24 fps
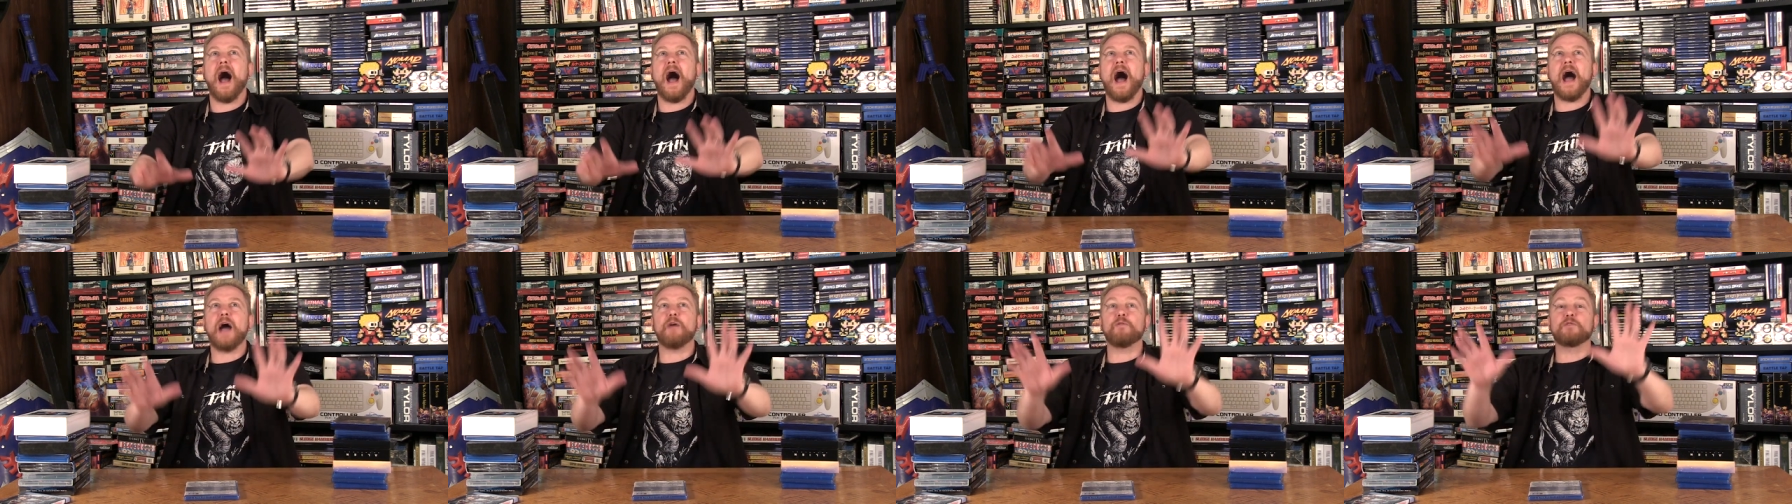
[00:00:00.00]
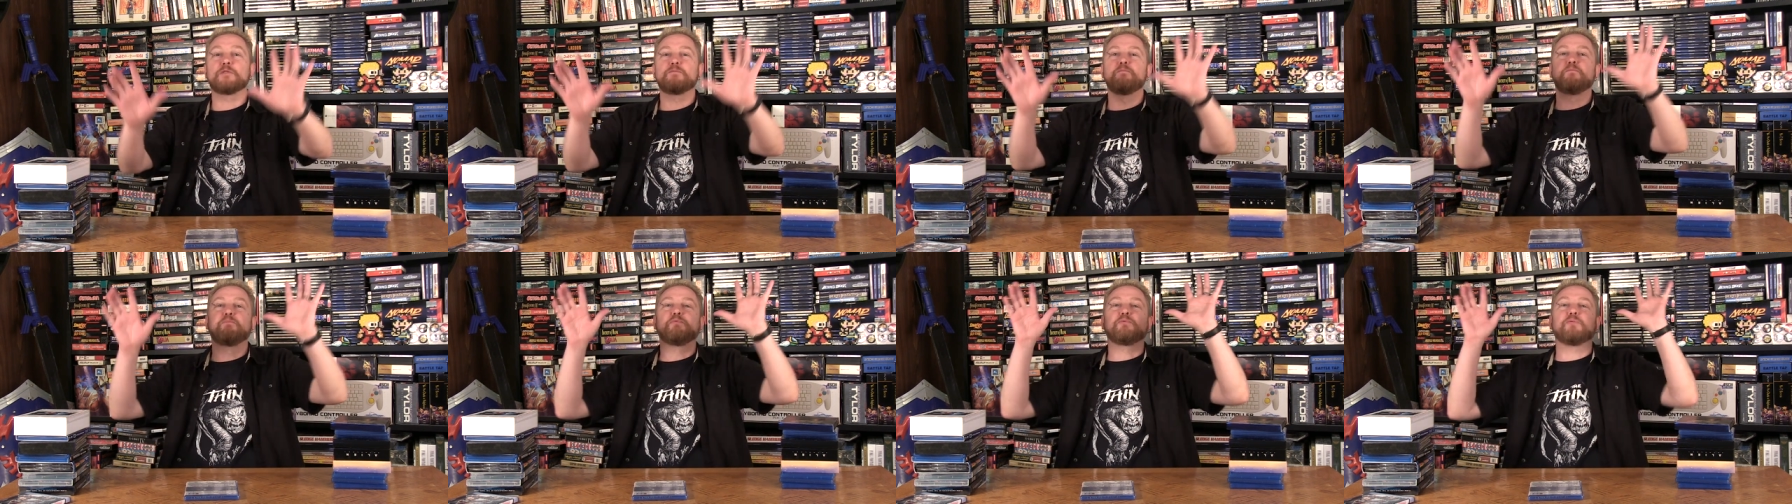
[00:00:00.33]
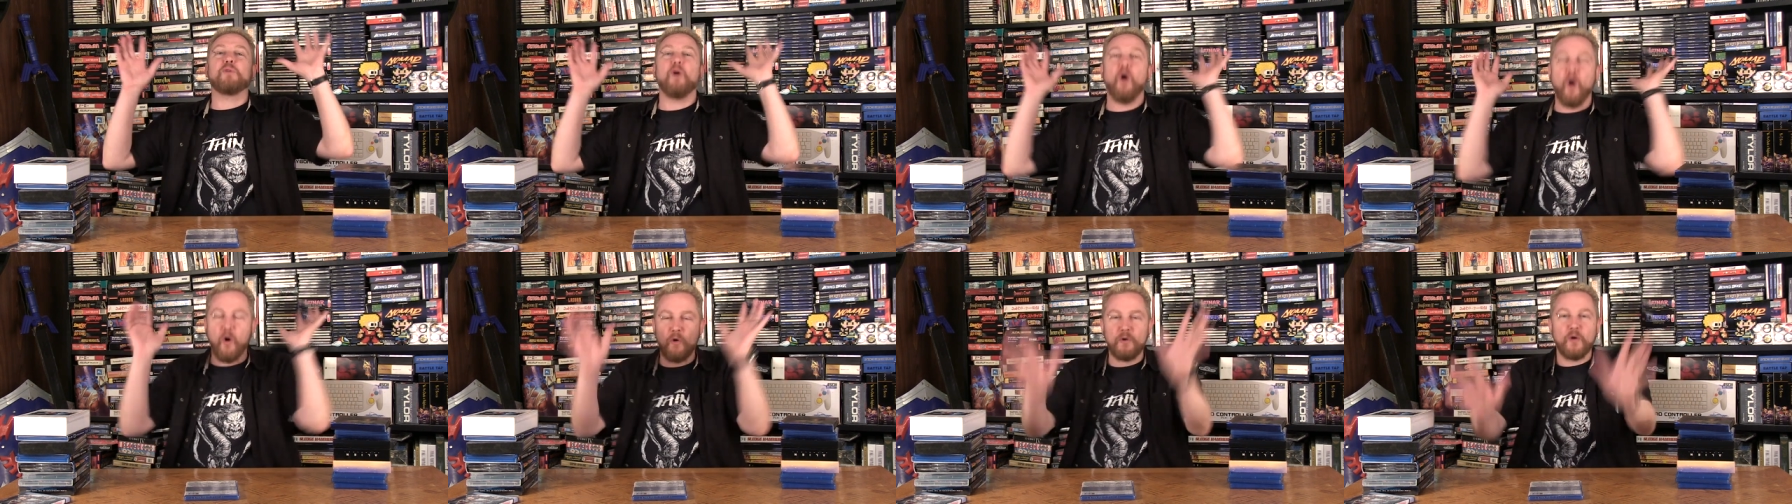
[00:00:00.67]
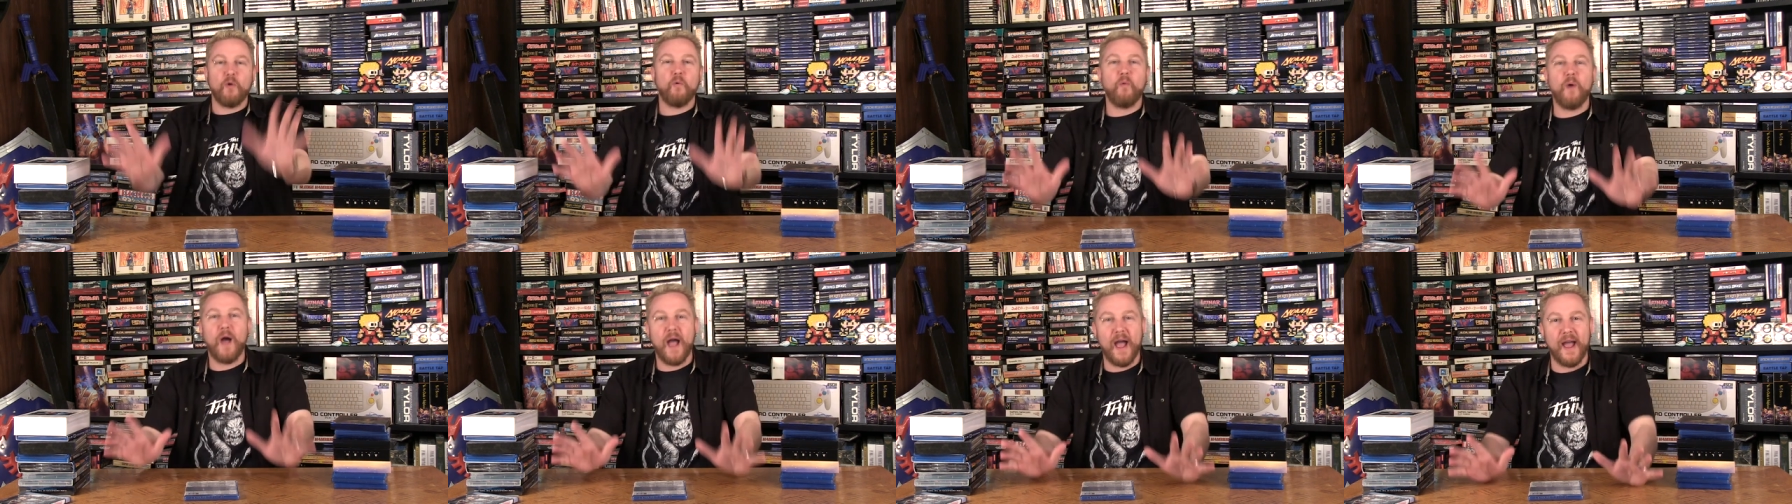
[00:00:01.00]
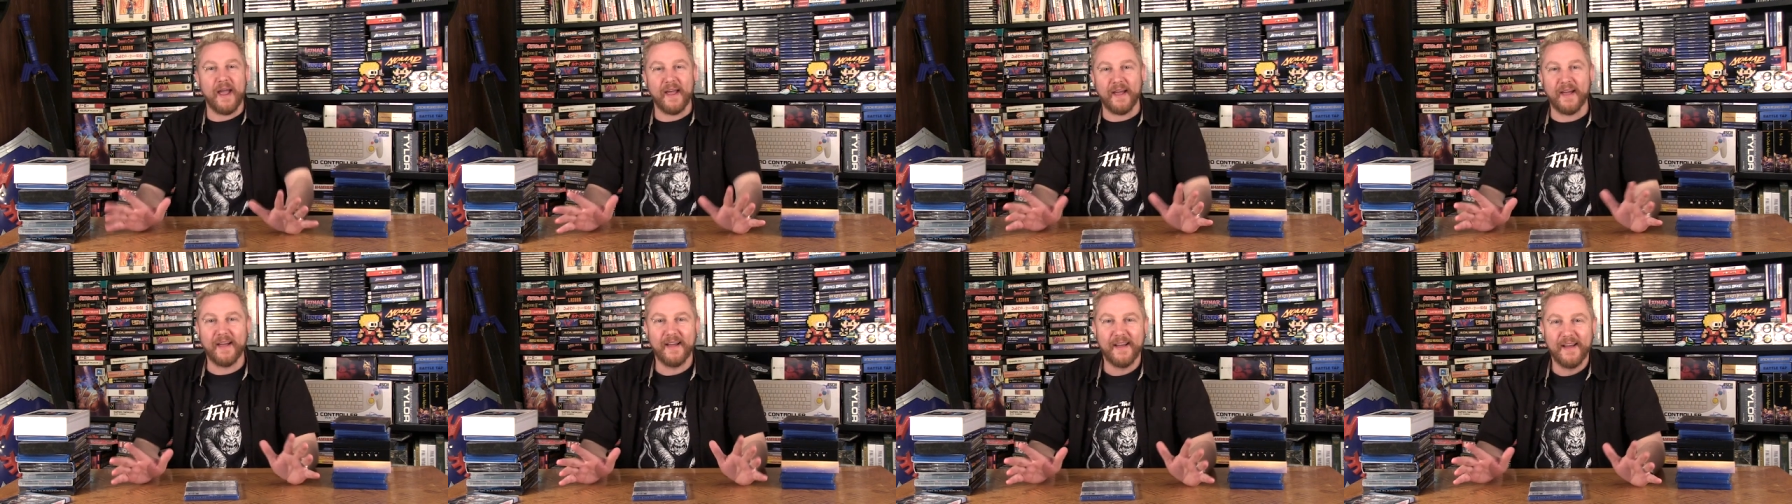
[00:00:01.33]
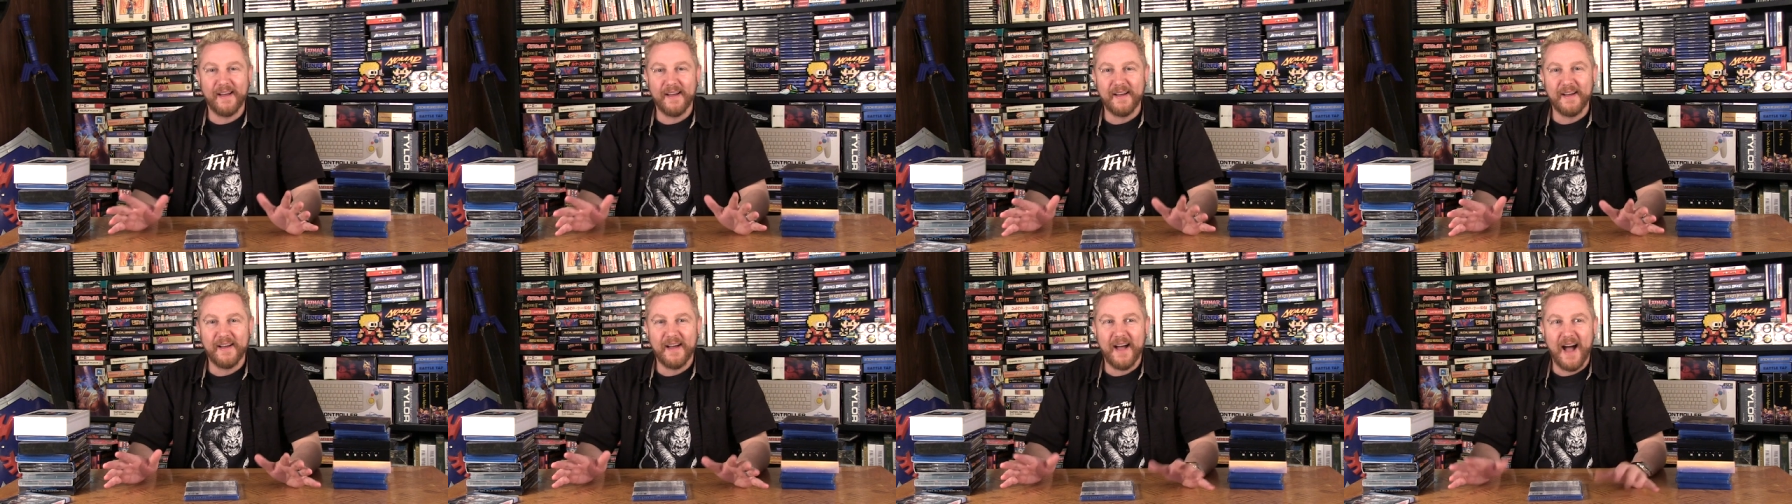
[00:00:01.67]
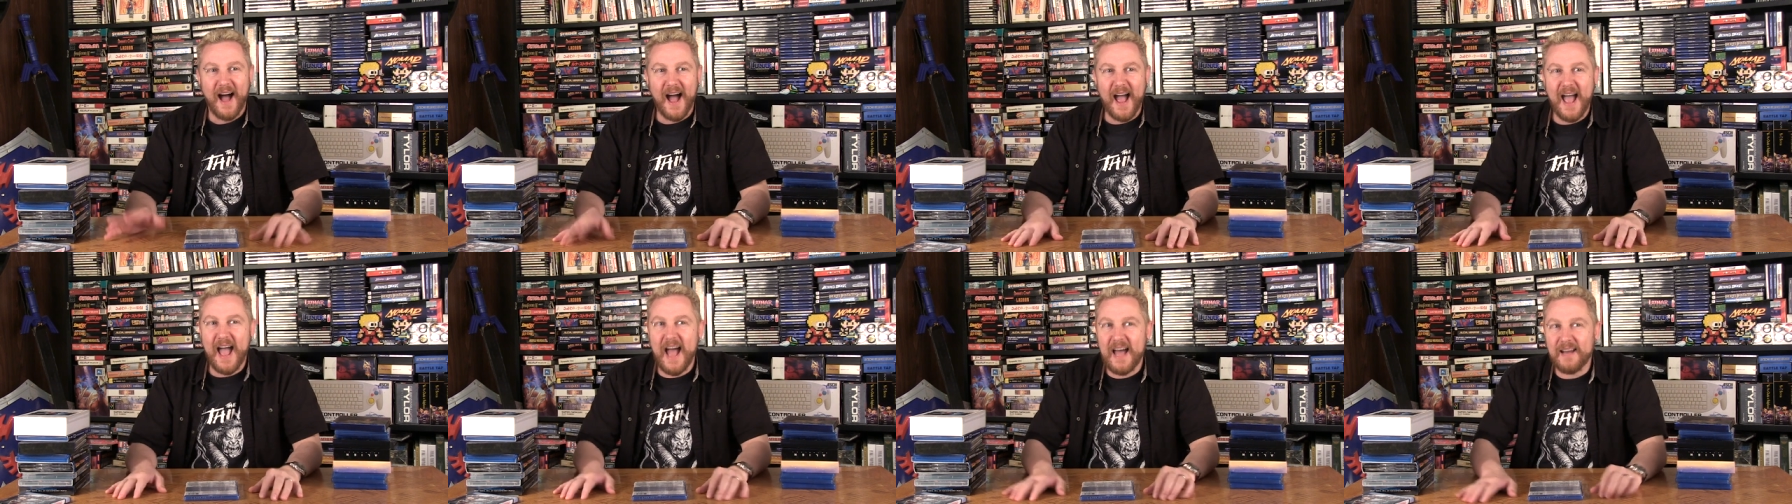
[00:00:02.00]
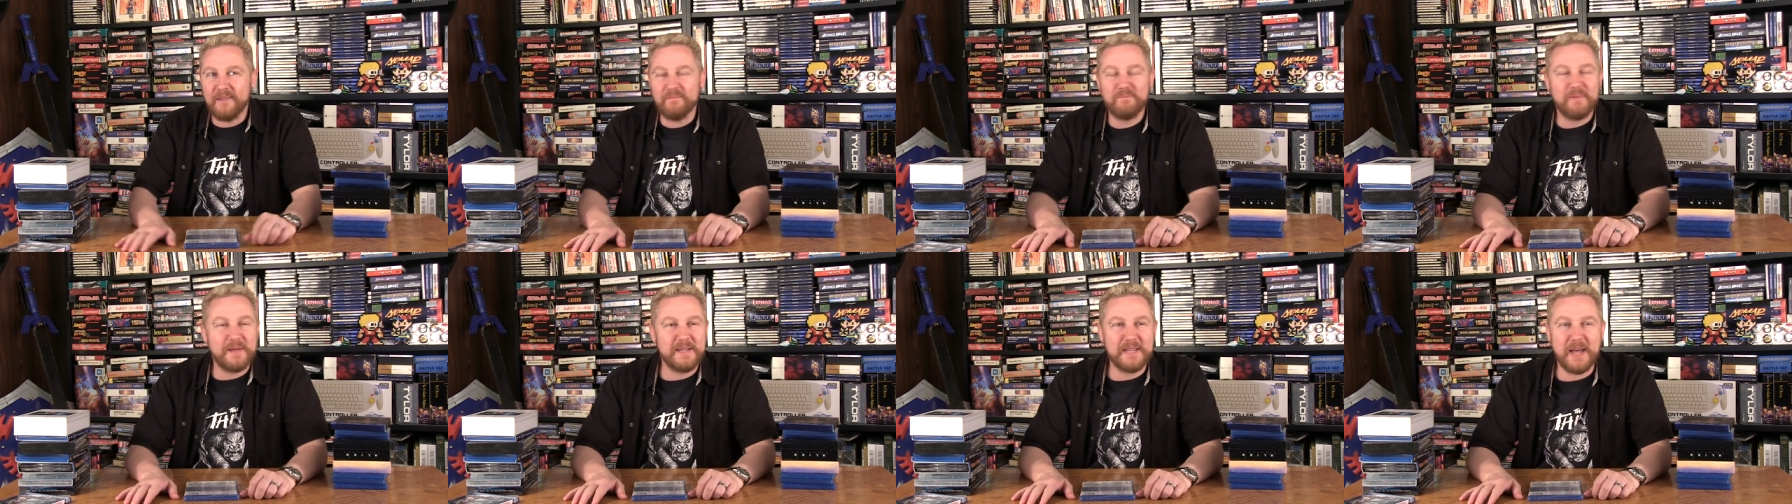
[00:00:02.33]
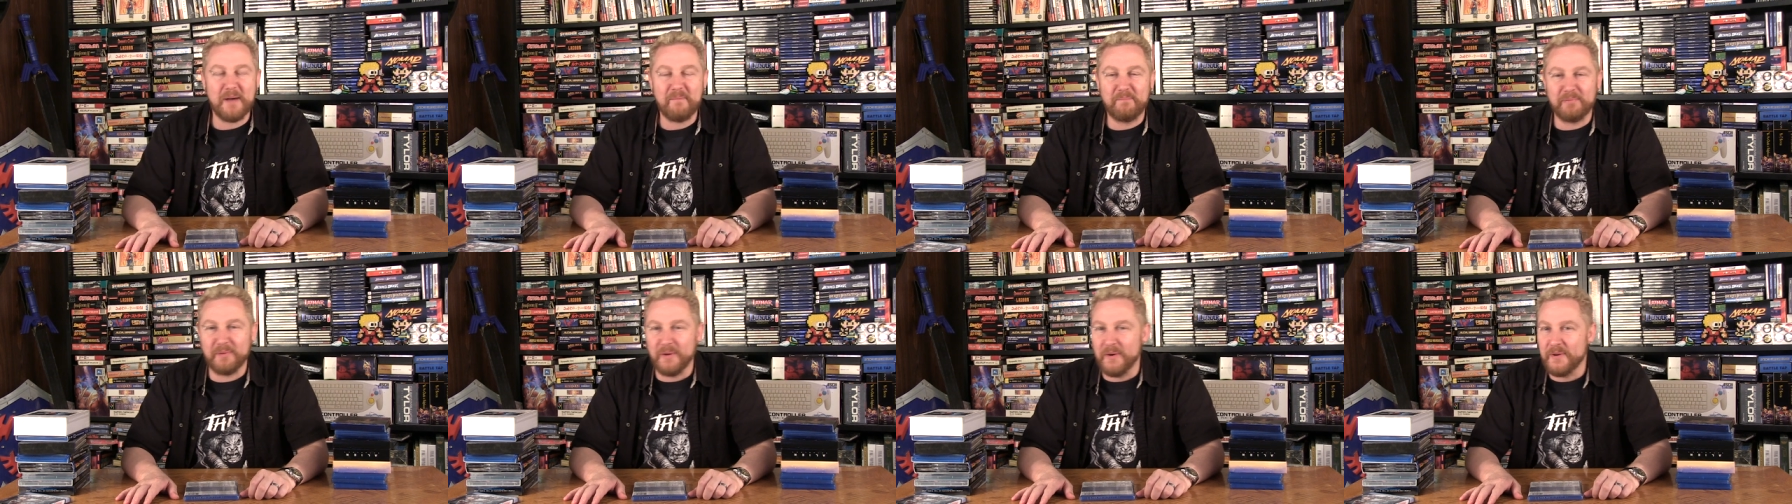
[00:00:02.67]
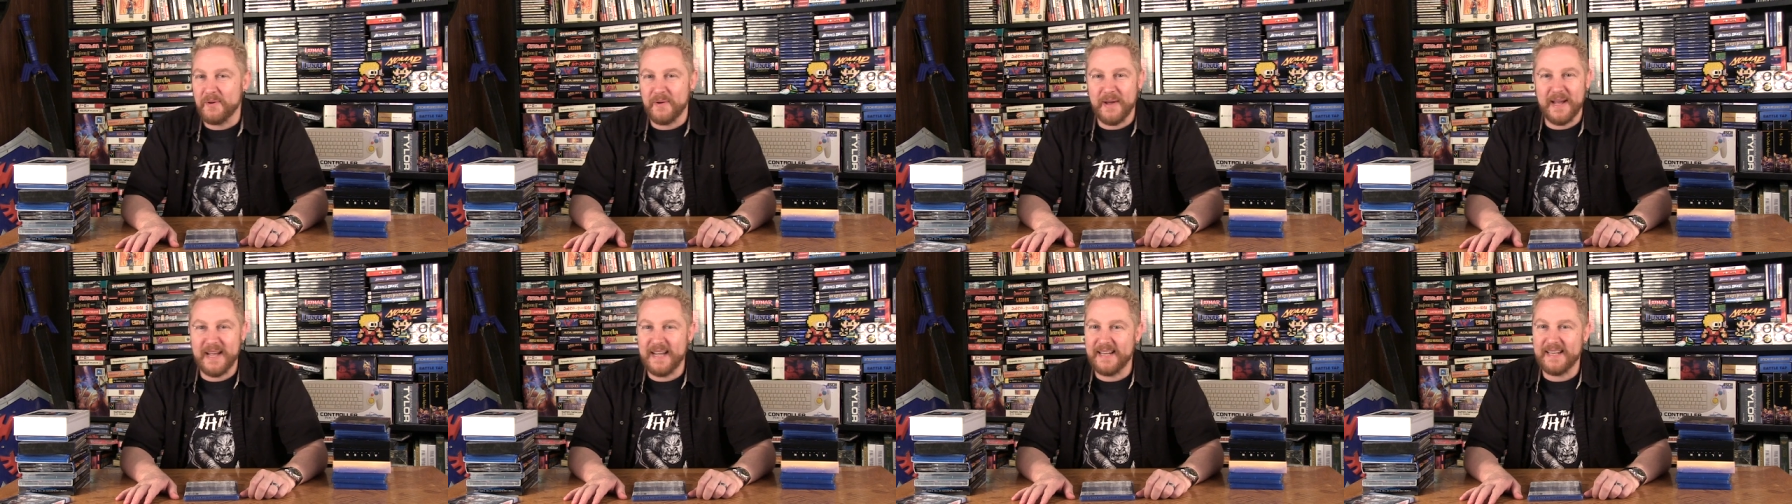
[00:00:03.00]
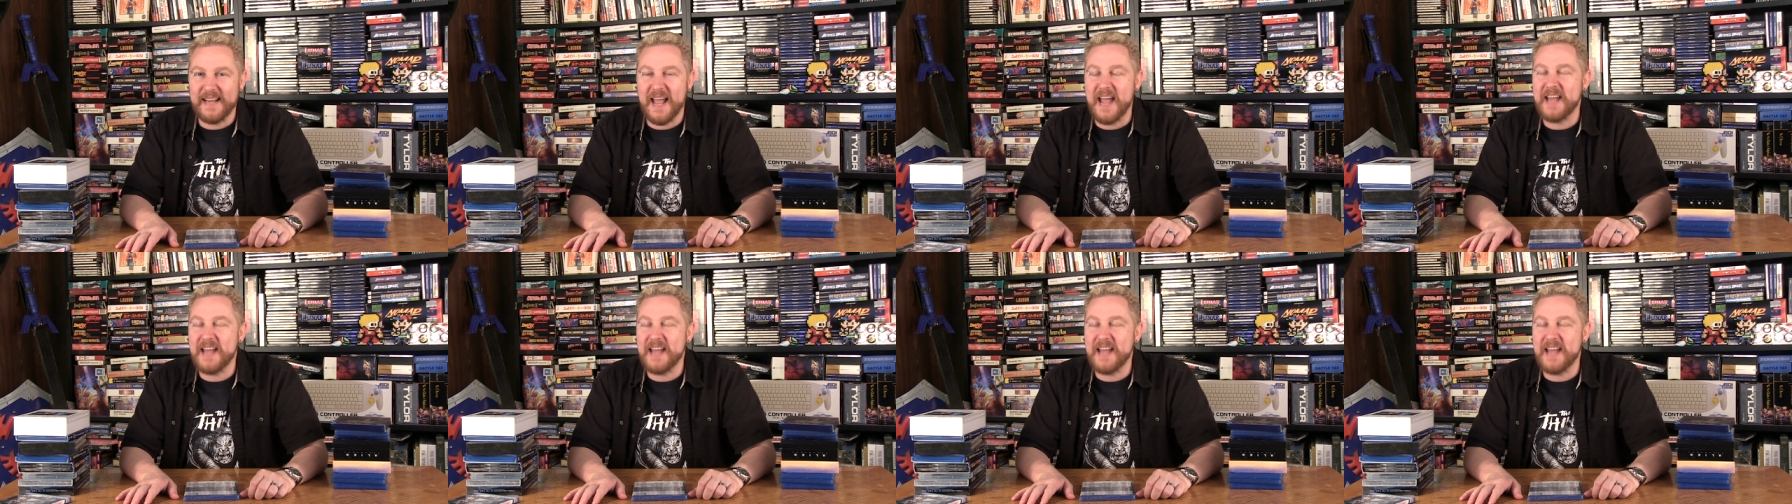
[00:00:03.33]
I was blown away. I hadn't been that blown away in,